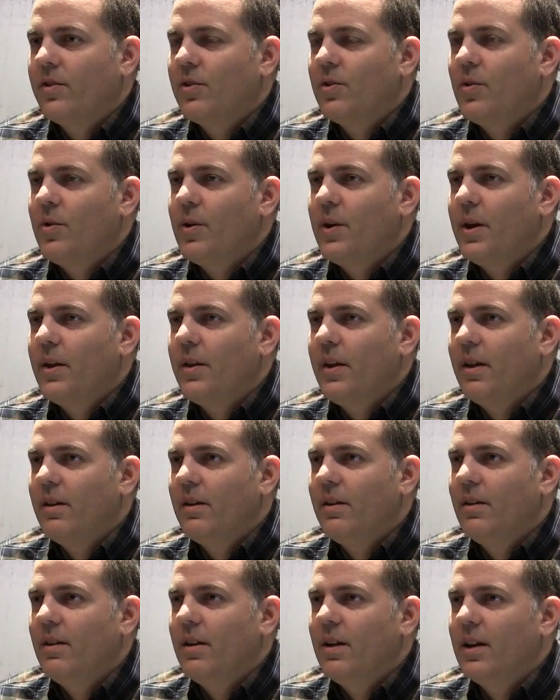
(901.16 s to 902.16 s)
story
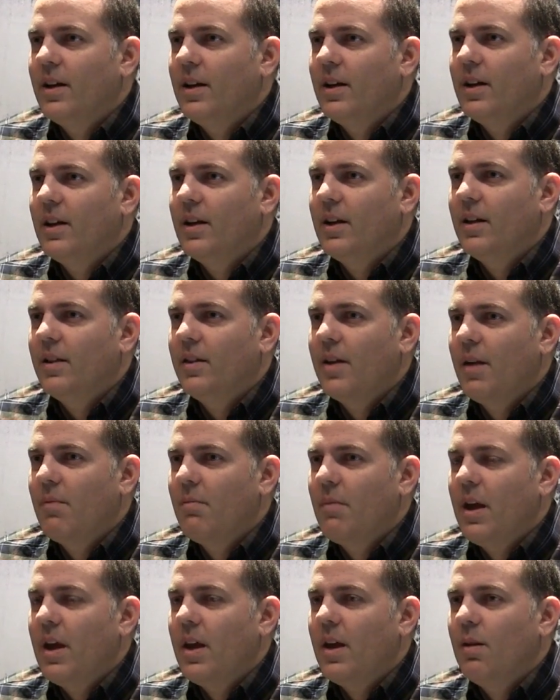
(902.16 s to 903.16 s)
that
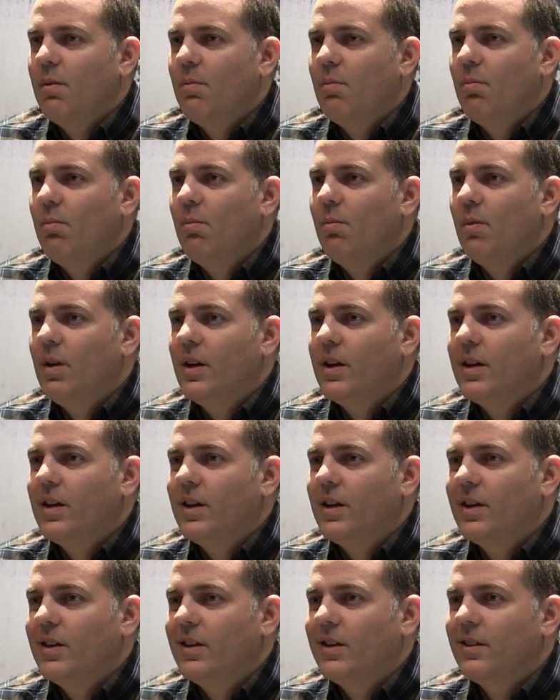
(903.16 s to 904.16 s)
may
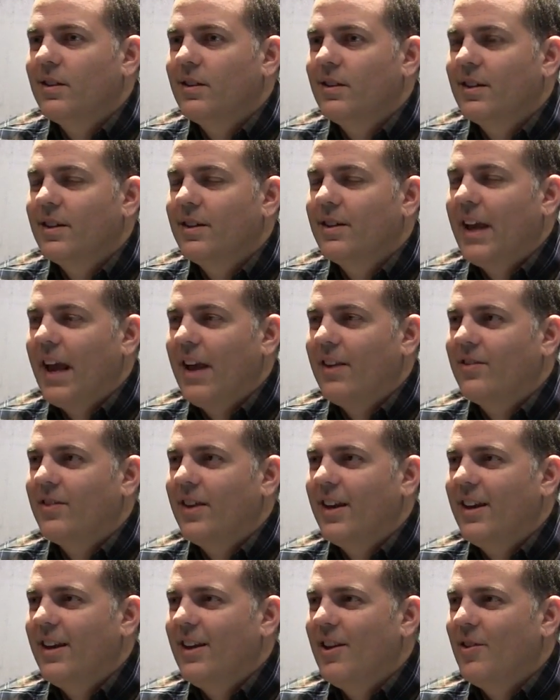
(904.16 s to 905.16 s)
can't
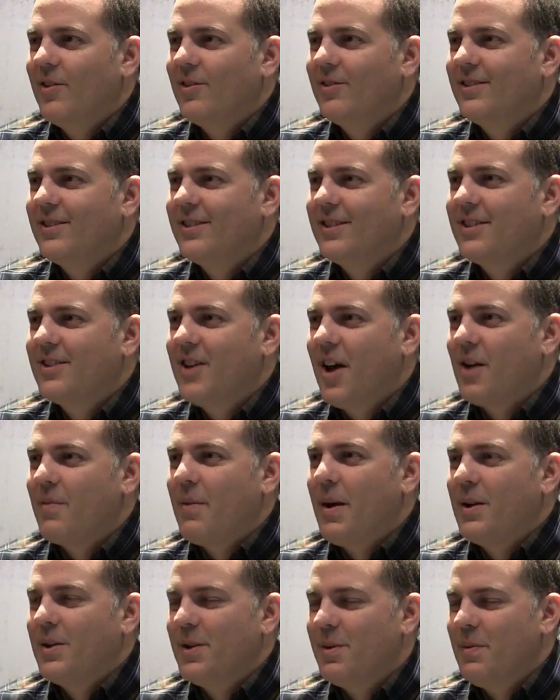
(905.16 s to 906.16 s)
say talk
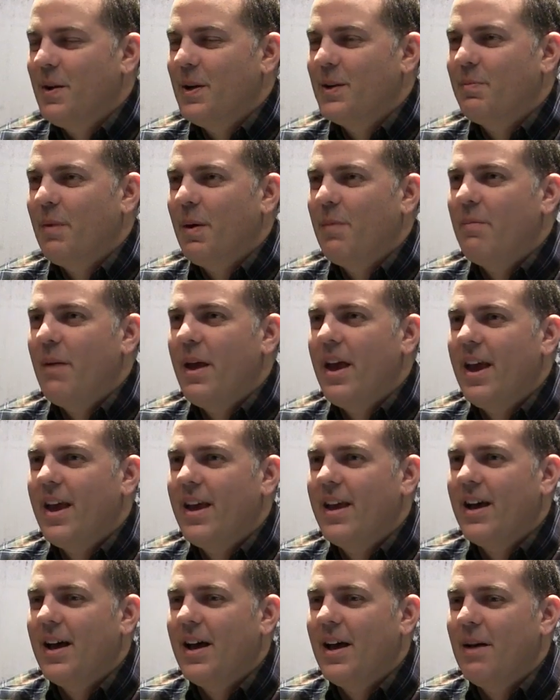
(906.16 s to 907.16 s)
about it too much, but may